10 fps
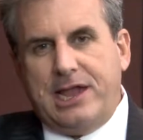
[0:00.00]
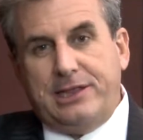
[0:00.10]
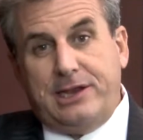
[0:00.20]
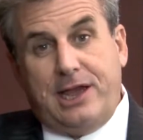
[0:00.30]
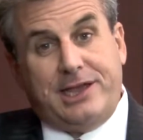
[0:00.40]
And
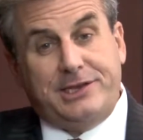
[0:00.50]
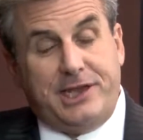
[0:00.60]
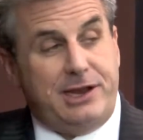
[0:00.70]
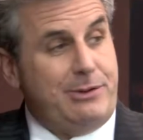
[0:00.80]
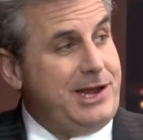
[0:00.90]
then I can
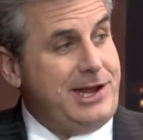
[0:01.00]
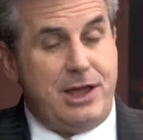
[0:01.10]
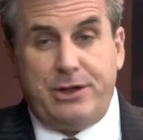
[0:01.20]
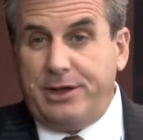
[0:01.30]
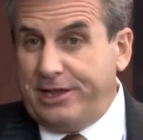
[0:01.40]
tell you right
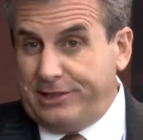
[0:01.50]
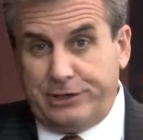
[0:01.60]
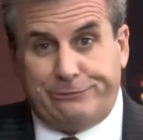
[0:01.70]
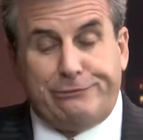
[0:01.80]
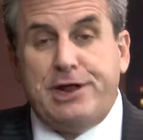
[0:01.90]
now, at
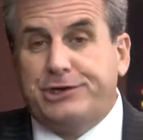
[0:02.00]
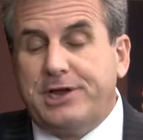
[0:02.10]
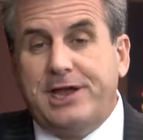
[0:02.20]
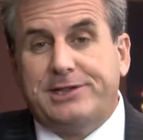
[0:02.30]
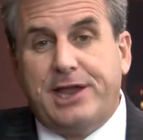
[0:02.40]
this
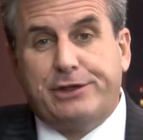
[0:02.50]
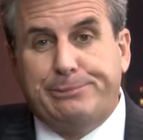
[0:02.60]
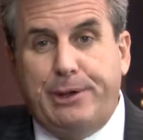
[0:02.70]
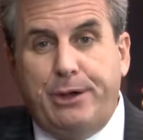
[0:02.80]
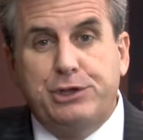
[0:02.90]
Franchise
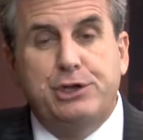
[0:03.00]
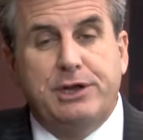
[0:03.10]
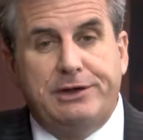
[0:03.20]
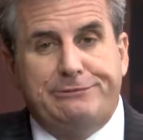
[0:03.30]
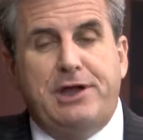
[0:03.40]
Expo, you're
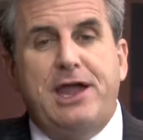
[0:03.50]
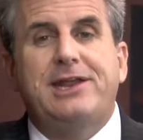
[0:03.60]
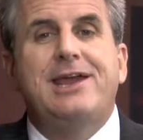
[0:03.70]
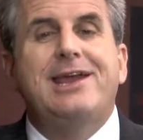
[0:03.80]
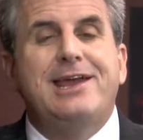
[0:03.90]
going to find
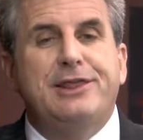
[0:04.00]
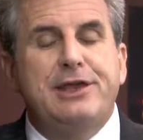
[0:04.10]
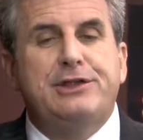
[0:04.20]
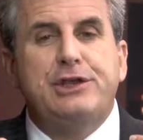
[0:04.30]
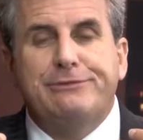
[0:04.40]

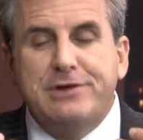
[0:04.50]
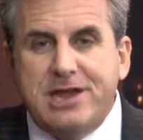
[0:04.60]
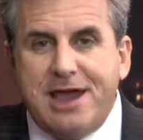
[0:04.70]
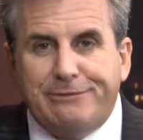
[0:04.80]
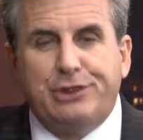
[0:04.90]
things that you've
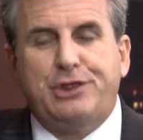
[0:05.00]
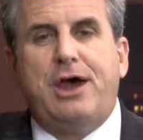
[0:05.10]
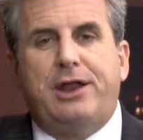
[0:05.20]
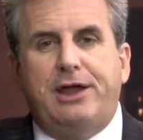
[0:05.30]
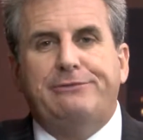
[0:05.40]
never
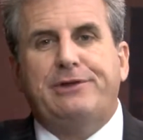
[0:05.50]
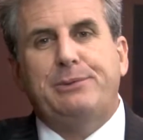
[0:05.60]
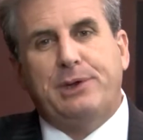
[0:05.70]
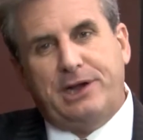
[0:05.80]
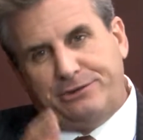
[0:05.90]
thought of, and
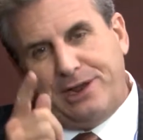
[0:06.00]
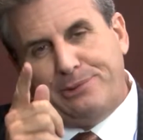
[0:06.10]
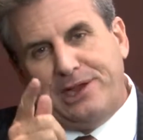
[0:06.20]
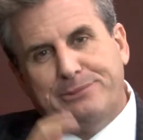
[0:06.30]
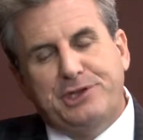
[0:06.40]
we're going to try and
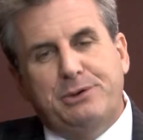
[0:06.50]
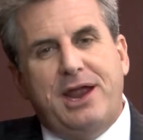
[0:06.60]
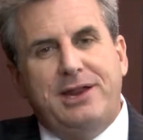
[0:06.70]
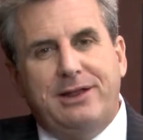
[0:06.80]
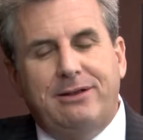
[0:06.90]
bring them to you
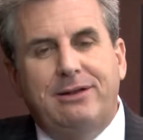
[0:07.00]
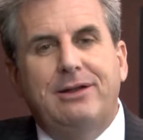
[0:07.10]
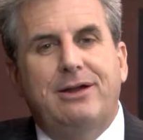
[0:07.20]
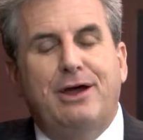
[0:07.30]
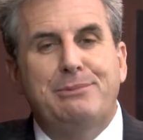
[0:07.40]
right here
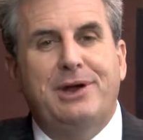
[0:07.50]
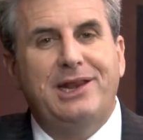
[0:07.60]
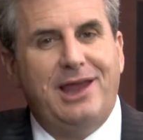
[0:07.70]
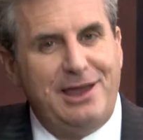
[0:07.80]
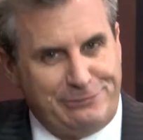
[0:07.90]
on Money
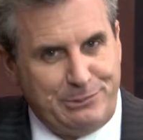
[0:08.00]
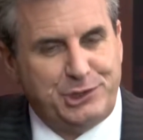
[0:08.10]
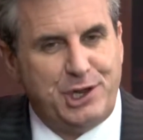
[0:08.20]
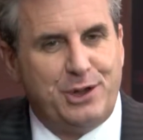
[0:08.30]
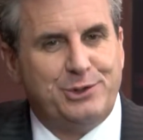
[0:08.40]
Live from the
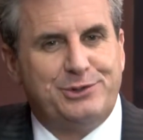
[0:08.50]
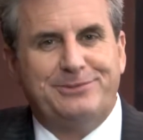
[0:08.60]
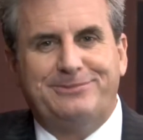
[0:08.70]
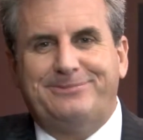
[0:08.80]
shows.